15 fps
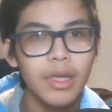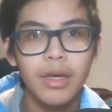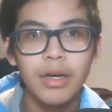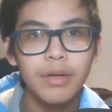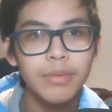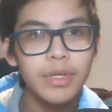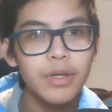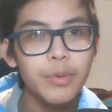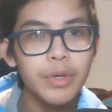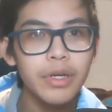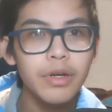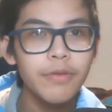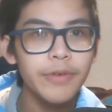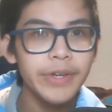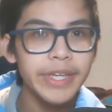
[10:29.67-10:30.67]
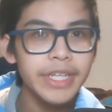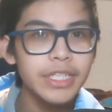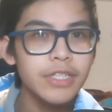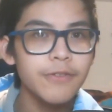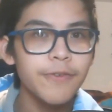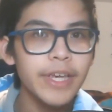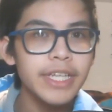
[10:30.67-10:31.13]
I'll be going over
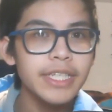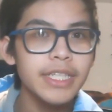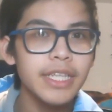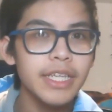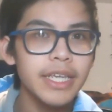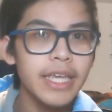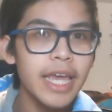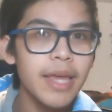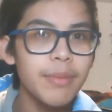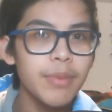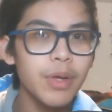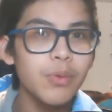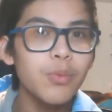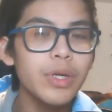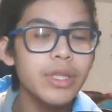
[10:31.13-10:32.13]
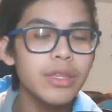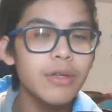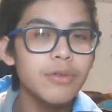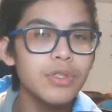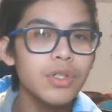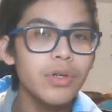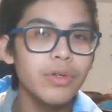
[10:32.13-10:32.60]
each phase of the game and what
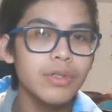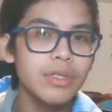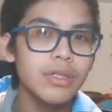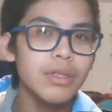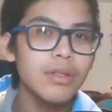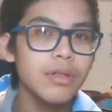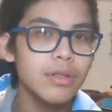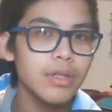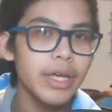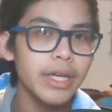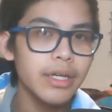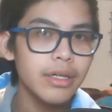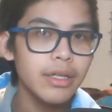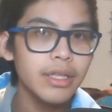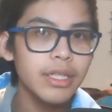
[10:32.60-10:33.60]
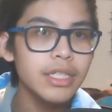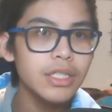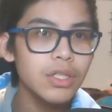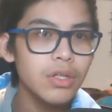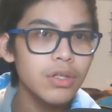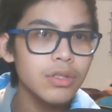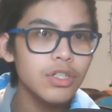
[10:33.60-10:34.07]
those turns look like. These
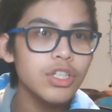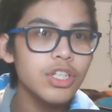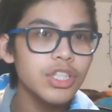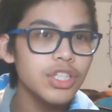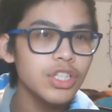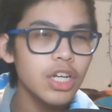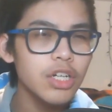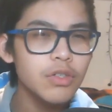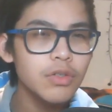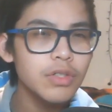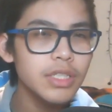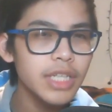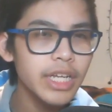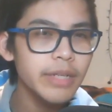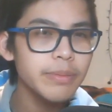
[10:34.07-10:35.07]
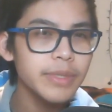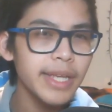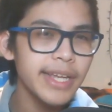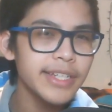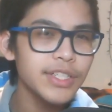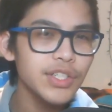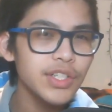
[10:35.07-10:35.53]
turns are just general setups
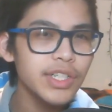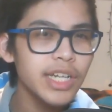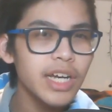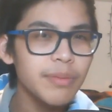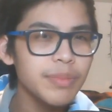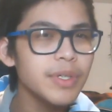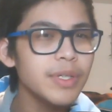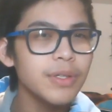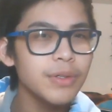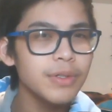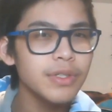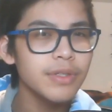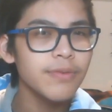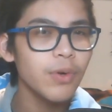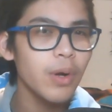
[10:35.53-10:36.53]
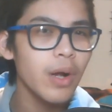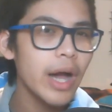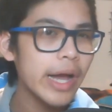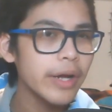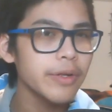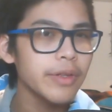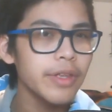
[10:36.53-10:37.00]
and should not be used for
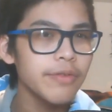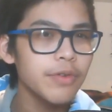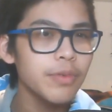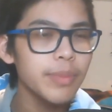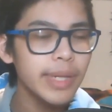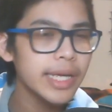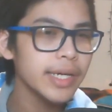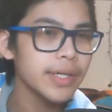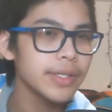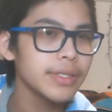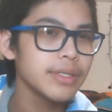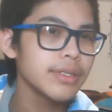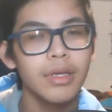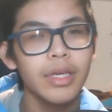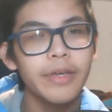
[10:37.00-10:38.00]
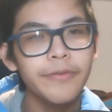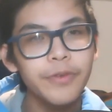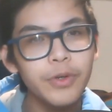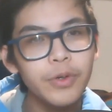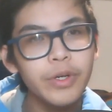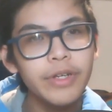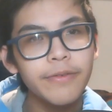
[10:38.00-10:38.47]
higher level players. If
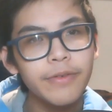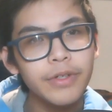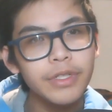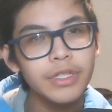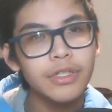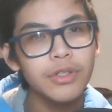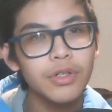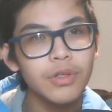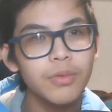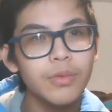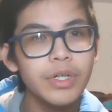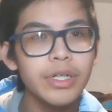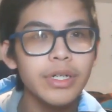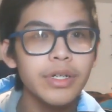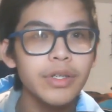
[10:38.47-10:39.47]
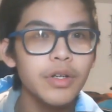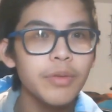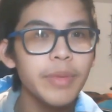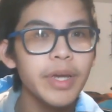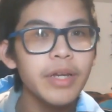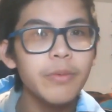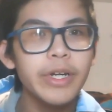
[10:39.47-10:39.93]
you're going first on turn 1, your
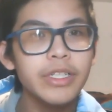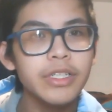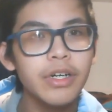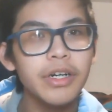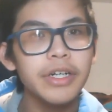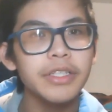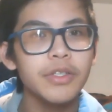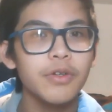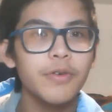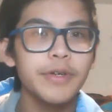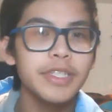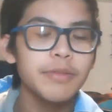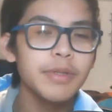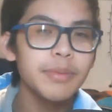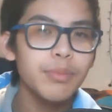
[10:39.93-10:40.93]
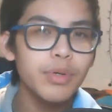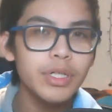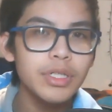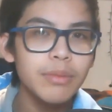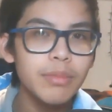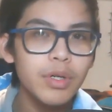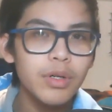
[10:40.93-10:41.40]
main right targets are going to be
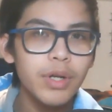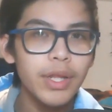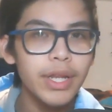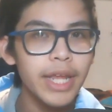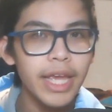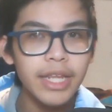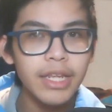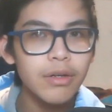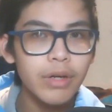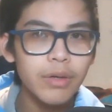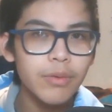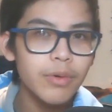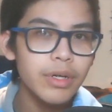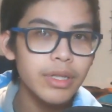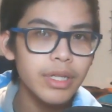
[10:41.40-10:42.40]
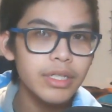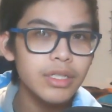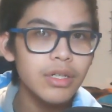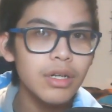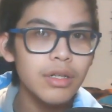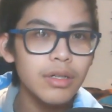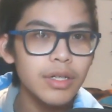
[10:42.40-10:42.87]
Prison Bird and any grade 1 that's
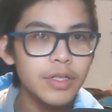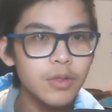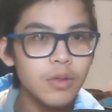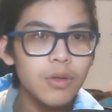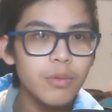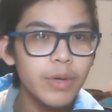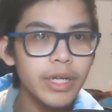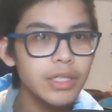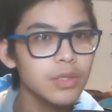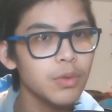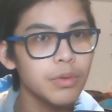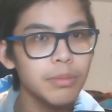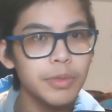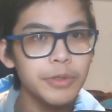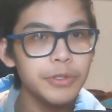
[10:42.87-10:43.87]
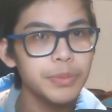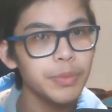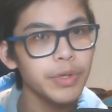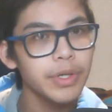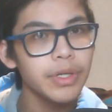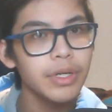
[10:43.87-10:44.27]
not Lacerate Rex or Blue Sprint.